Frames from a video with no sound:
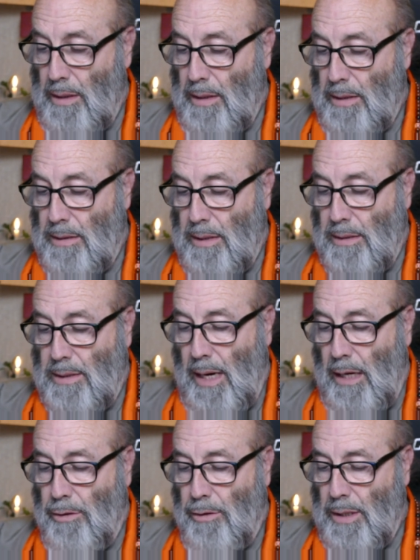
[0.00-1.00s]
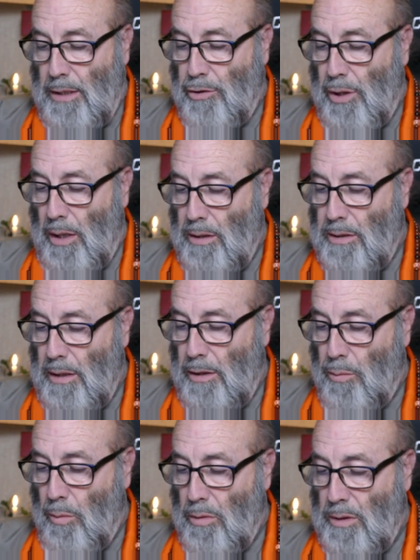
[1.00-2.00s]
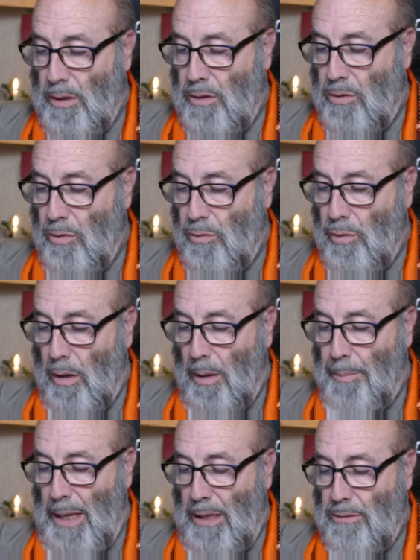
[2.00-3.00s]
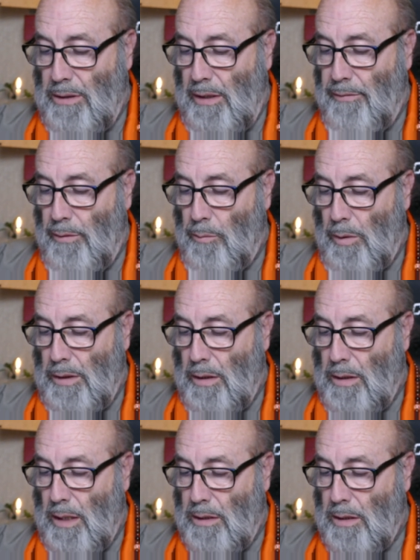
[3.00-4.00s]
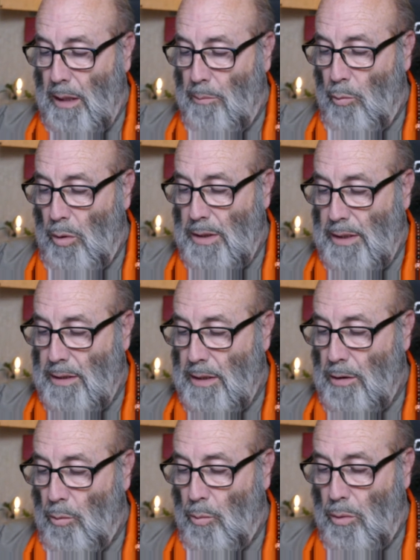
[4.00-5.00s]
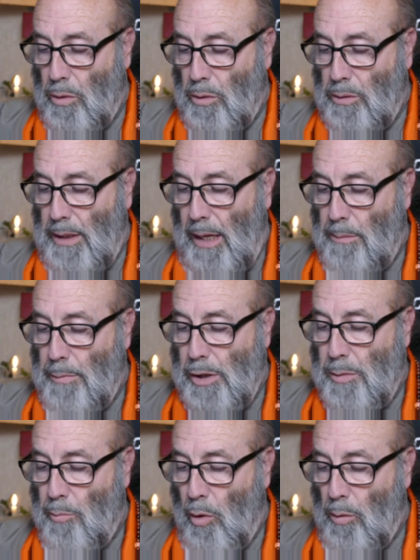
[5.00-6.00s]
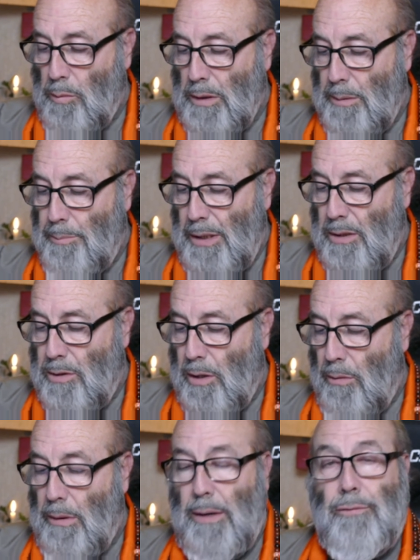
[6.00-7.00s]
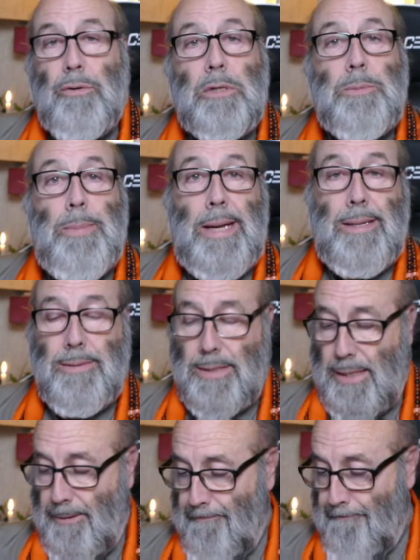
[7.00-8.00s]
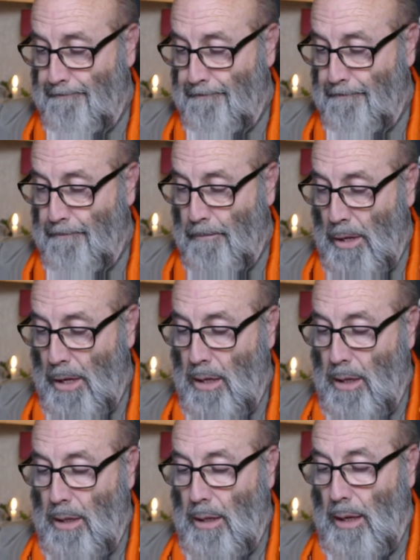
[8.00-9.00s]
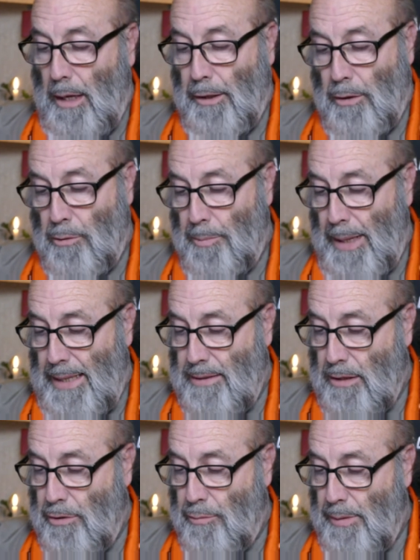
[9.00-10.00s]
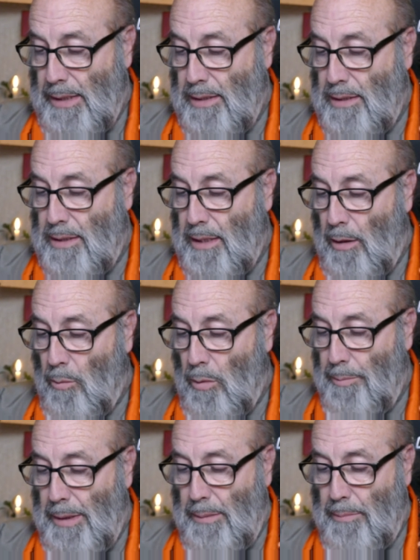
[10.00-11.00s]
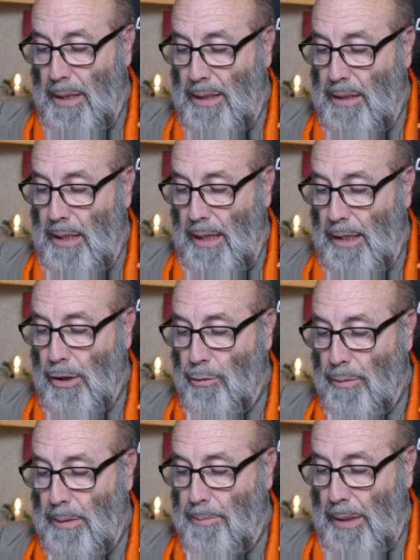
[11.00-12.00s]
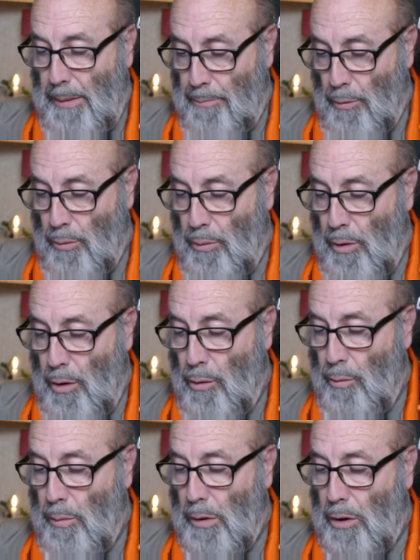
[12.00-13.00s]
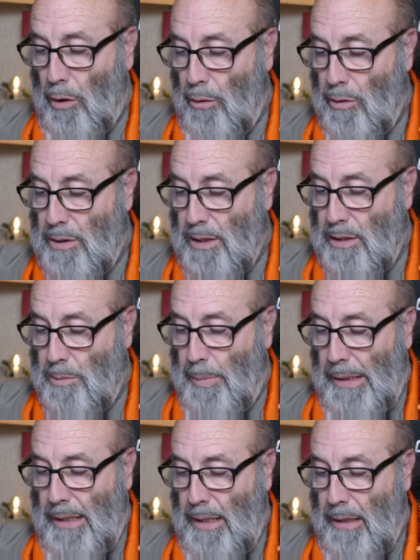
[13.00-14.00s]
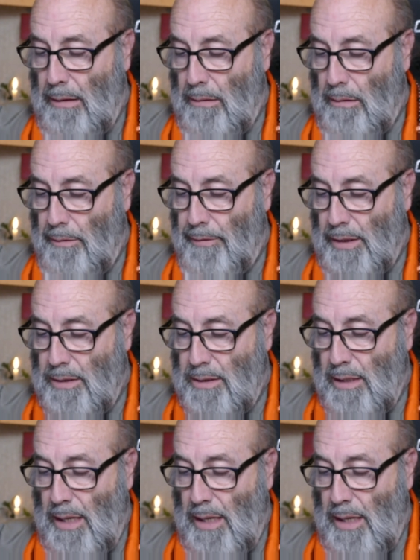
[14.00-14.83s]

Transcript: Since hatred and jealousy toward this sutra abound even when the thus come one is in the world, how much more will it be so after his passing? Another passage reads, There will be many ignorant people who will curse and speak ill of us,